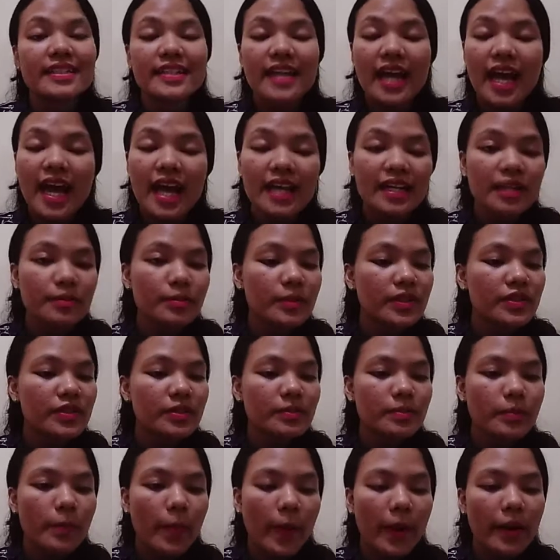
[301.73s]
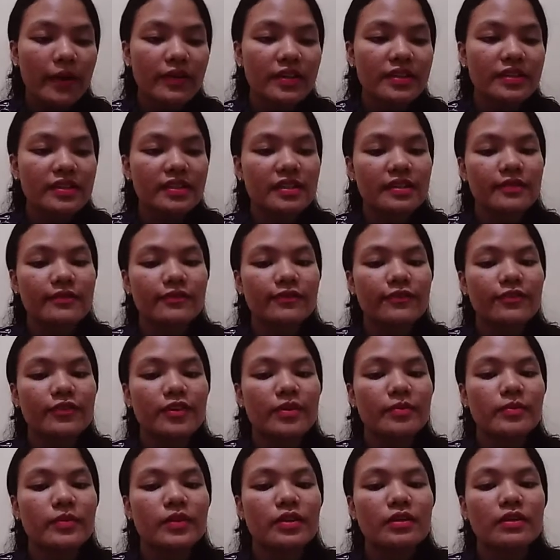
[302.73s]
cannot be separated
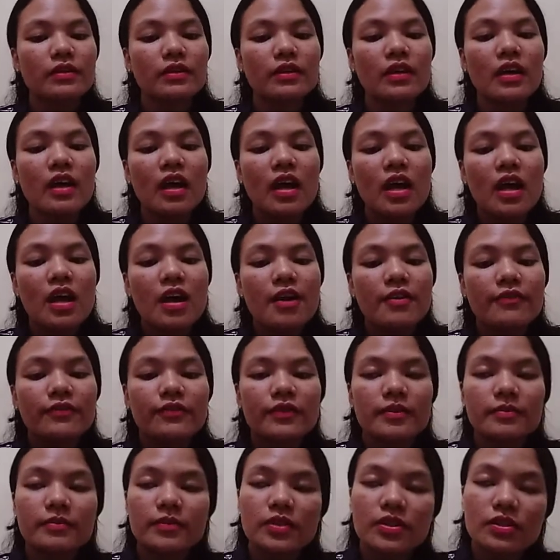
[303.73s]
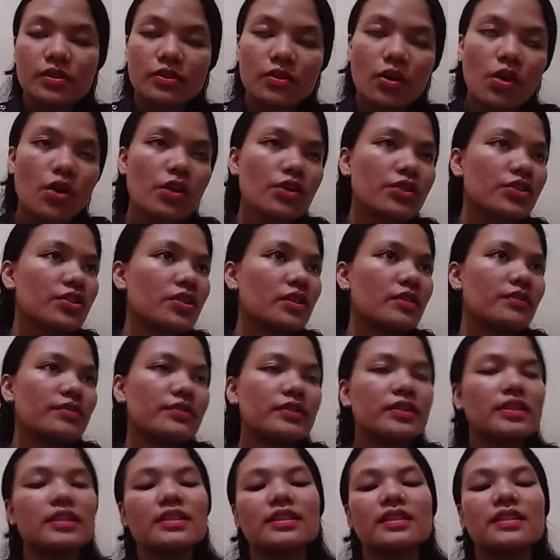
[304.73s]
from the social
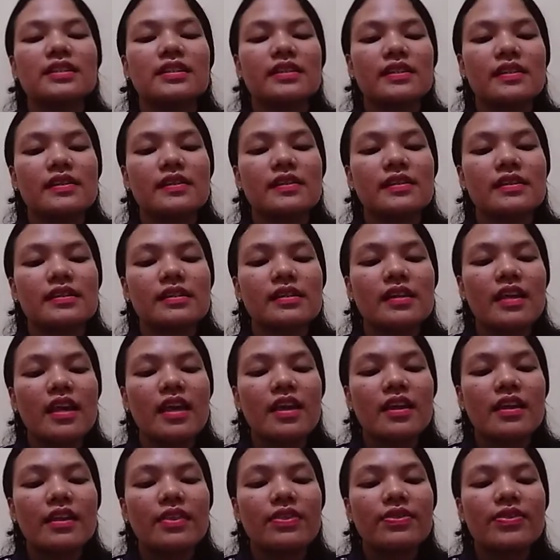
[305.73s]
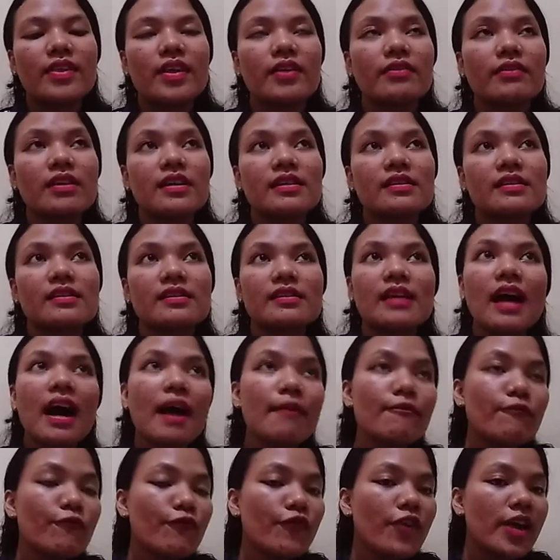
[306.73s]
realities. There are
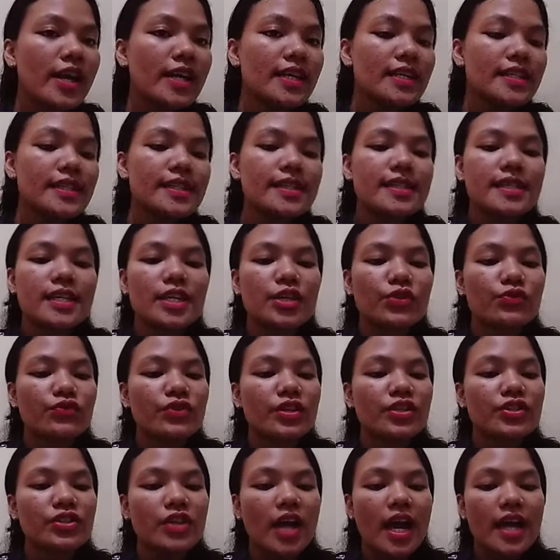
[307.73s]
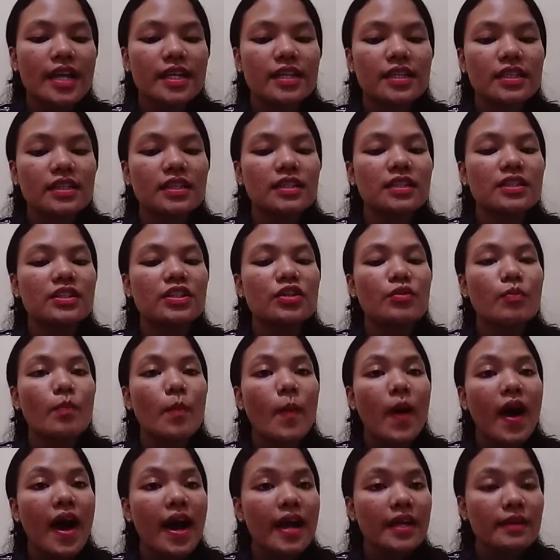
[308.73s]
some ways in which ideology
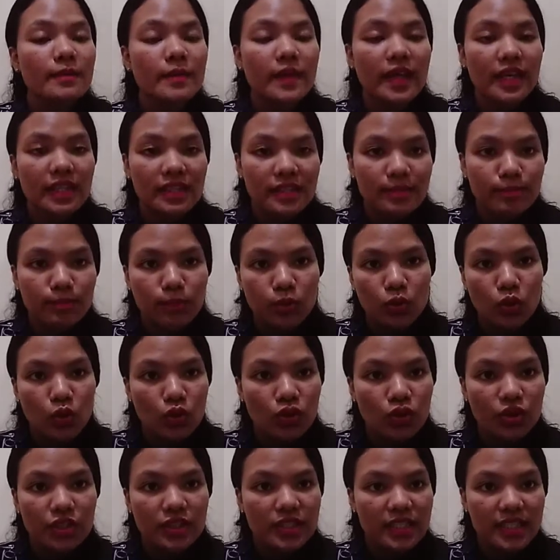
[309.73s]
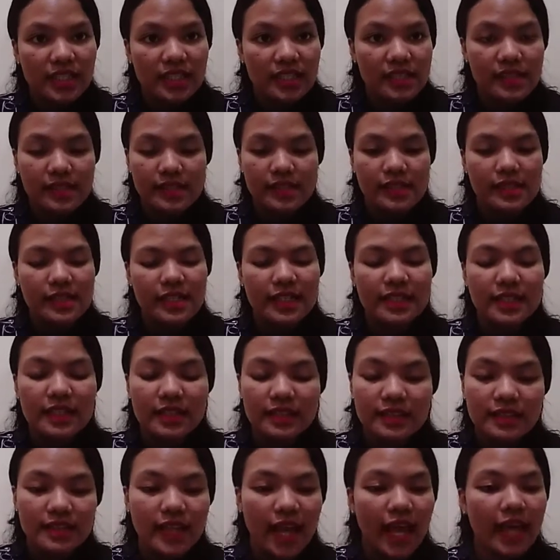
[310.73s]
might be explored in a
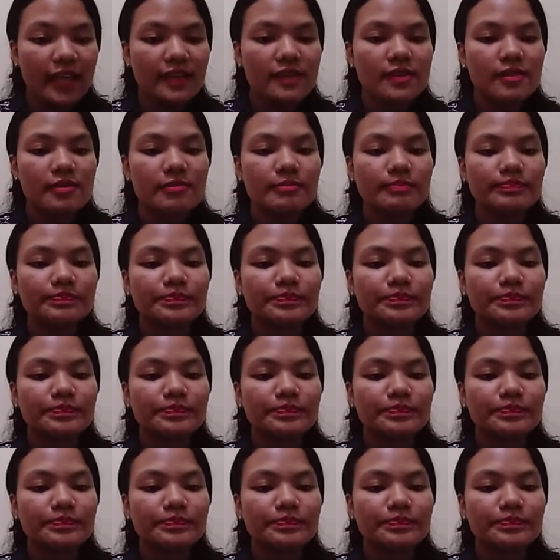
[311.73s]
text.